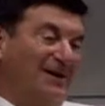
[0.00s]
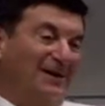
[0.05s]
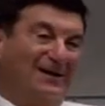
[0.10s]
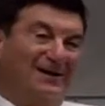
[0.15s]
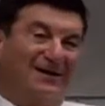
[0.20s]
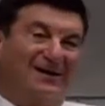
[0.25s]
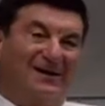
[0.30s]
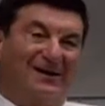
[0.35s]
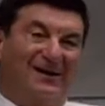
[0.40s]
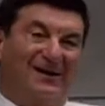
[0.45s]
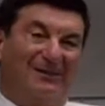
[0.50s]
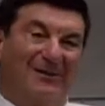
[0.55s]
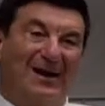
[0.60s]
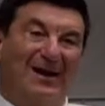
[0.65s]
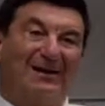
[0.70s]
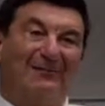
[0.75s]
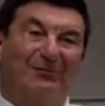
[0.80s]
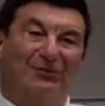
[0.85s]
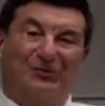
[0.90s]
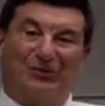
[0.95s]
did um,
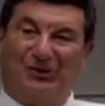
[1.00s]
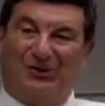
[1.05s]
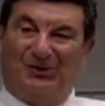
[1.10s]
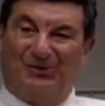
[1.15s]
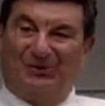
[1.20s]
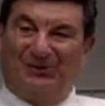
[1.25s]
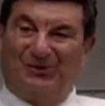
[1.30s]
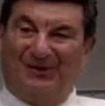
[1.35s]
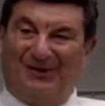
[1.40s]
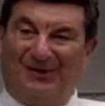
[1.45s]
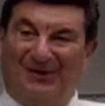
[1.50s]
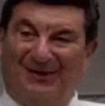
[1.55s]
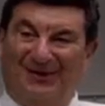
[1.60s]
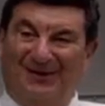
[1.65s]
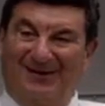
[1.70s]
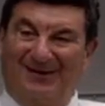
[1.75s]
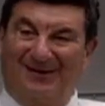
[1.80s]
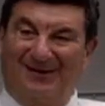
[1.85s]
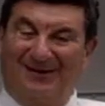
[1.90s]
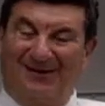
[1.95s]
animal shows,
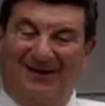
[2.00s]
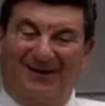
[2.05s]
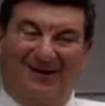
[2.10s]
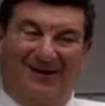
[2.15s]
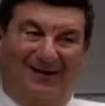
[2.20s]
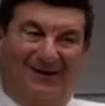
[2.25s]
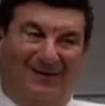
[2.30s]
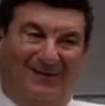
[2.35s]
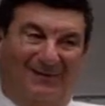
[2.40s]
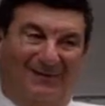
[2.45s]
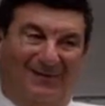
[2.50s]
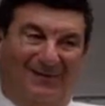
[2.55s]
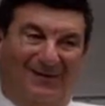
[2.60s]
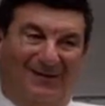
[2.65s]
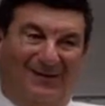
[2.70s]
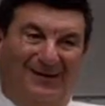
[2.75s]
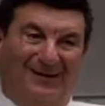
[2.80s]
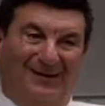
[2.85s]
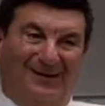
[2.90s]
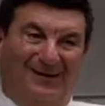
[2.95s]
and um,
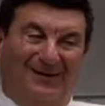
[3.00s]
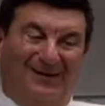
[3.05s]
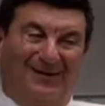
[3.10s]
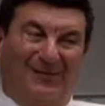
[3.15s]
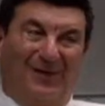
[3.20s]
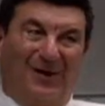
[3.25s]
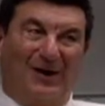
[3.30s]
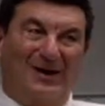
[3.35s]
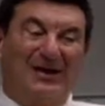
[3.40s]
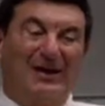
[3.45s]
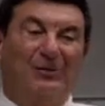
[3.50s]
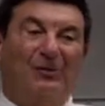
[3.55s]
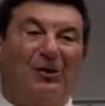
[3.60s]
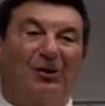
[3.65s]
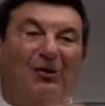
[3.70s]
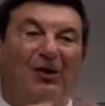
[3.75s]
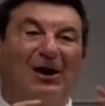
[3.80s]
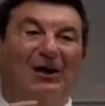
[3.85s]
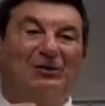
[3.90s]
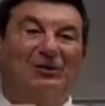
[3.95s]
while he
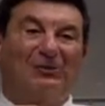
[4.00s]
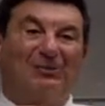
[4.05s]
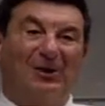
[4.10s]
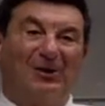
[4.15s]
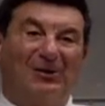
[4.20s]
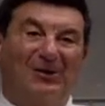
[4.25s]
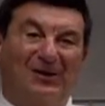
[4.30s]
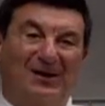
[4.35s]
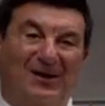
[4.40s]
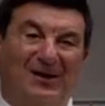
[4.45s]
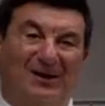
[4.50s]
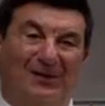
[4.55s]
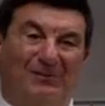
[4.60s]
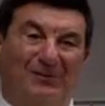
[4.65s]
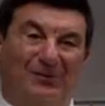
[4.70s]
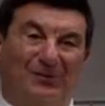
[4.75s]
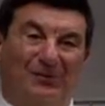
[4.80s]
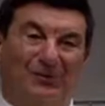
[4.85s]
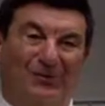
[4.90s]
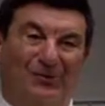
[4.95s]
would lecture about the
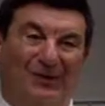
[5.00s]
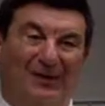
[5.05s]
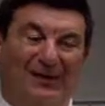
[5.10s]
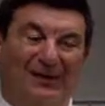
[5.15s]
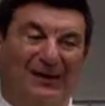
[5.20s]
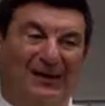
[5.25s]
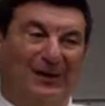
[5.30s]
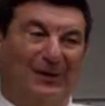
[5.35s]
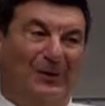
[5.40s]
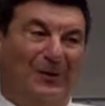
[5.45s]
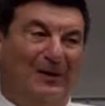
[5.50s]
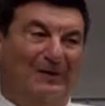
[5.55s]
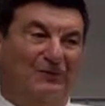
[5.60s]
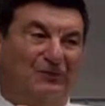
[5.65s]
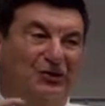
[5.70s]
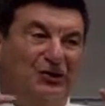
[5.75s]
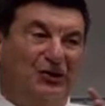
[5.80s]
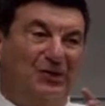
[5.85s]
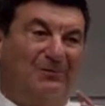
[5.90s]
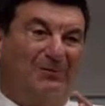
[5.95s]
animal, he would have
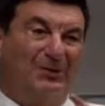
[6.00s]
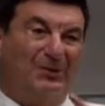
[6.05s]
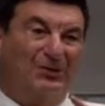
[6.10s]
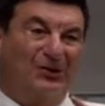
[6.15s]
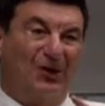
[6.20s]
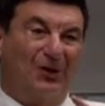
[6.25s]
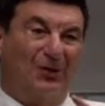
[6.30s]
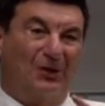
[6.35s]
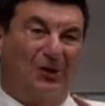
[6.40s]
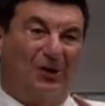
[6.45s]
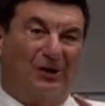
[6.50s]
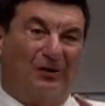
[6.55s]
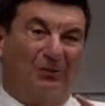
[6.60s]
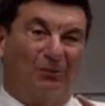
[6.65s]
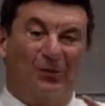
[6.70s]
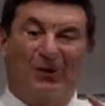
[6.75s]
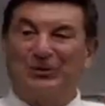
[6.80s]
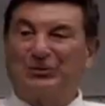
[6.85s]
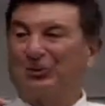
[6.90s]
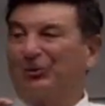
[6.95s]
Jim, his cohort,
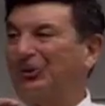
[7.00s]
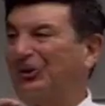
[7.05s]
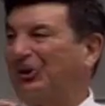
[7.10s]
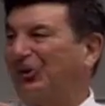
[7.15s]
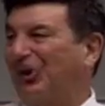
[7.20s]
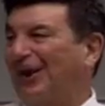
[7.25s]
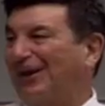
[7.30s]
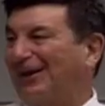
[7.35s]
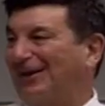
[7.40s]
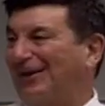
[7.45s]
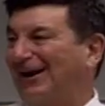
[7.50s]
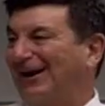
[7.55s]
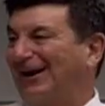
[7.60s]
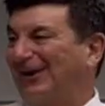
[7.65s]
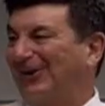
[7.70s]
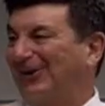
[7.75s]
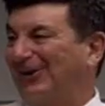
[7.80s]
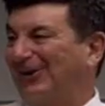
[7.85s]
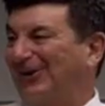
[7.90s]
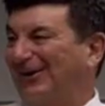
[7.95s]
wrestle with the
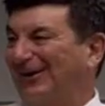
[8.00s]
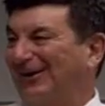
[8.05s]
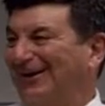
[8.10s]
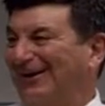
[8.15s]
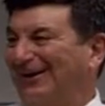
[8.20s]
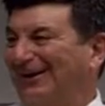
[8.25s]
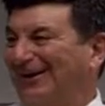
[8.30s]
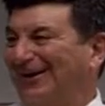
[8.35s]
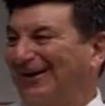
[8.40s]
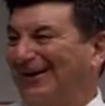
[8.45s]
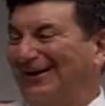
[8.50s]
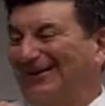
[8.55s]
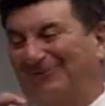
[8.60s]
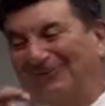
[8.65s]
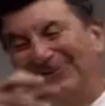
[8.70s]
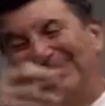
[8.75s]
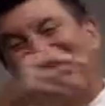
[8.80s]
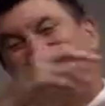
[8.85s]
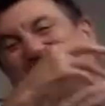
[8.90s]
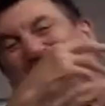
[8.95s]
crocodile,
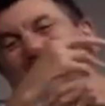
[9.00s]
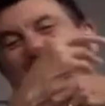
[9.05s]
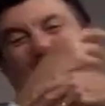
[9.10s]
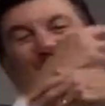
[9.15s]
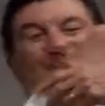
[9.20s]
just